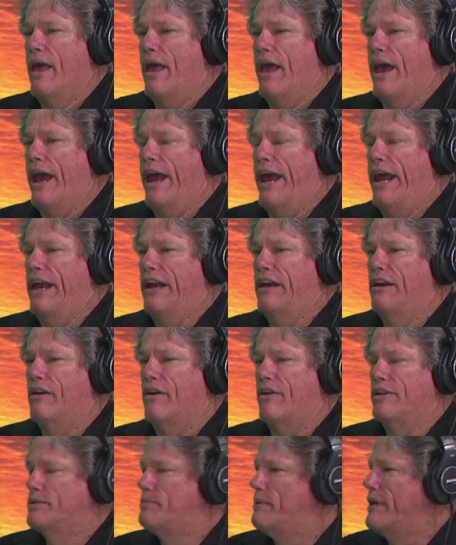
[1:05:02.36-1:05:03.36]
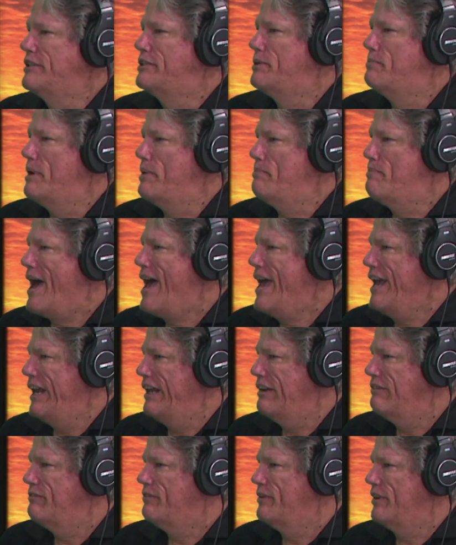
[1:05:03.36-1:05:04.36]
and I was supposed to be paid
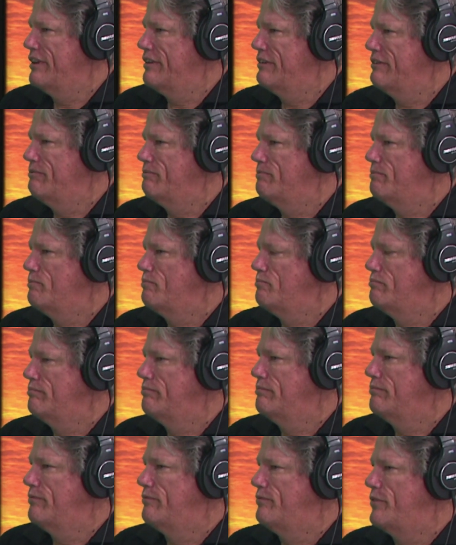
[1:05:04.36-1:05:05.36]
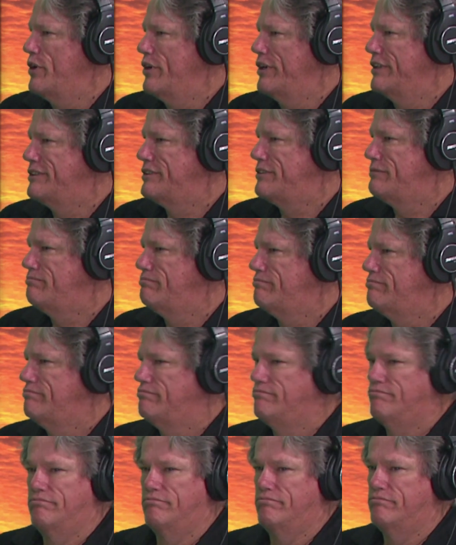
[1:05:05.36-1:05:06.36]
for the first
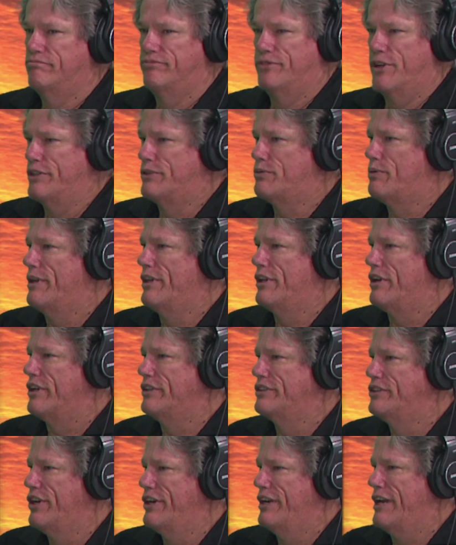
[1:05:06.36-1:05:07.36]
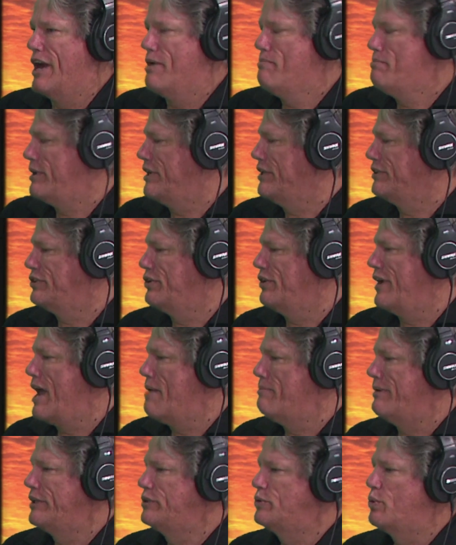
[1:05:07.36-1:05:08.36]
one that I turned up, and I saw how
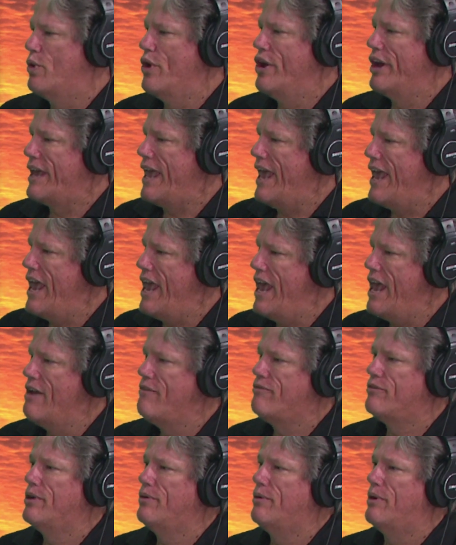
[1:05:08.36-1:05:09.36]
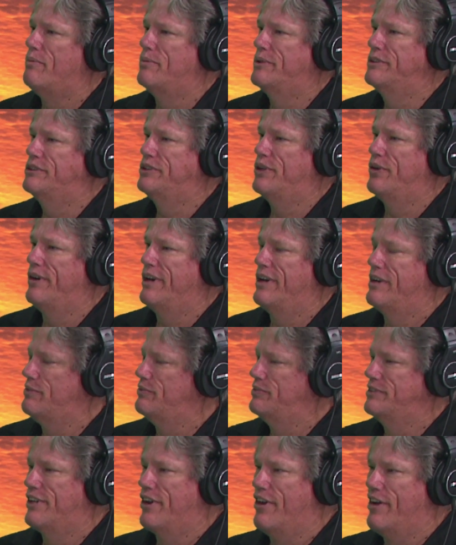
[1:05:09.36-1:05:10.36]
much work everyone was doing, and it
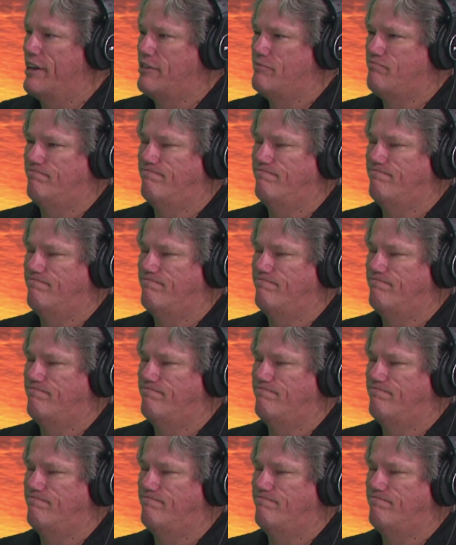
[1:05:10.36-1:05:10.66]
was like,